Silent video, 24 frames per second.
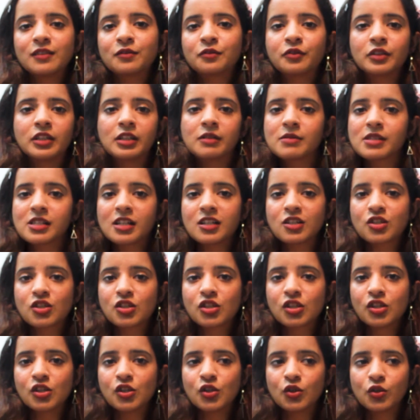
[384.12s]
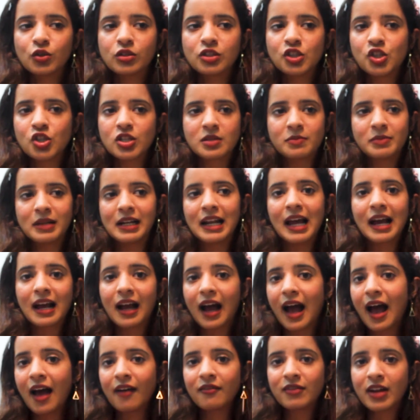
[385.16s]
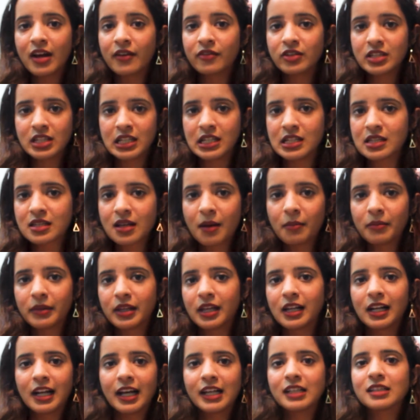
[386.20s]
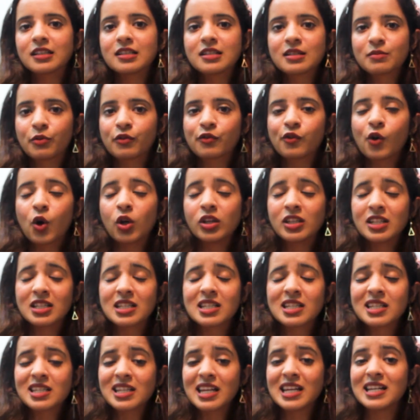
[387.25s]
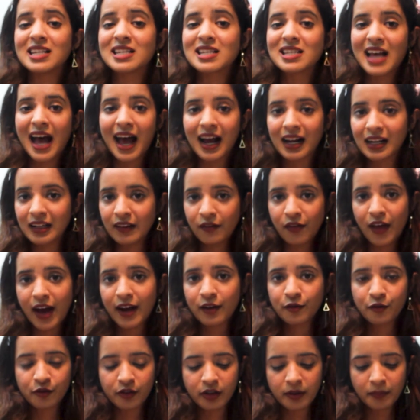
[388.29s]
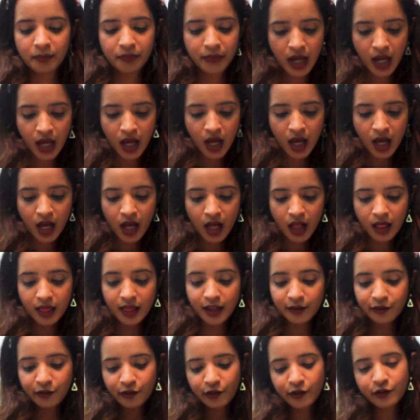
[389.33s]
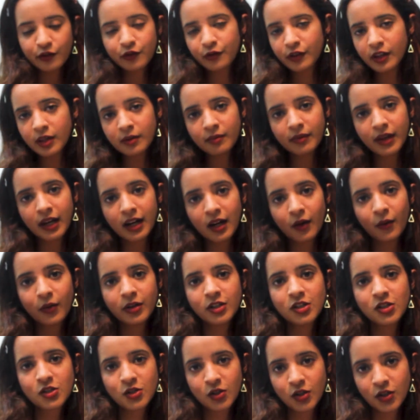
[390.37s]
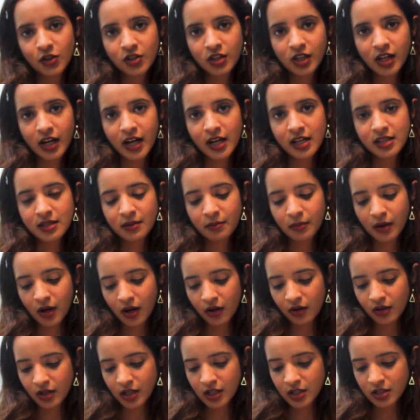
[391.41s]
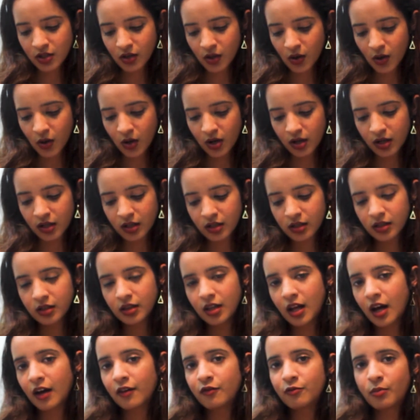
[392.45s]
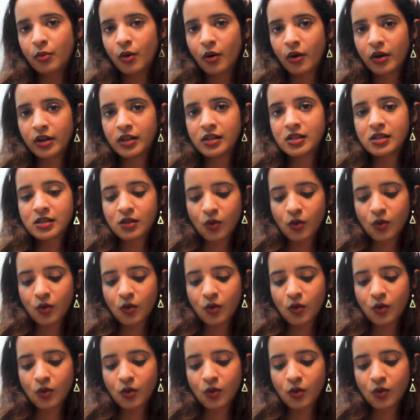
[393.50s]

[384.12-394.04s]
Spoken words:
films that you'll just be like, I have never seen something like this before. This is exactly that film. The fifth film that I want to talk to you guys about is called Her Love Boils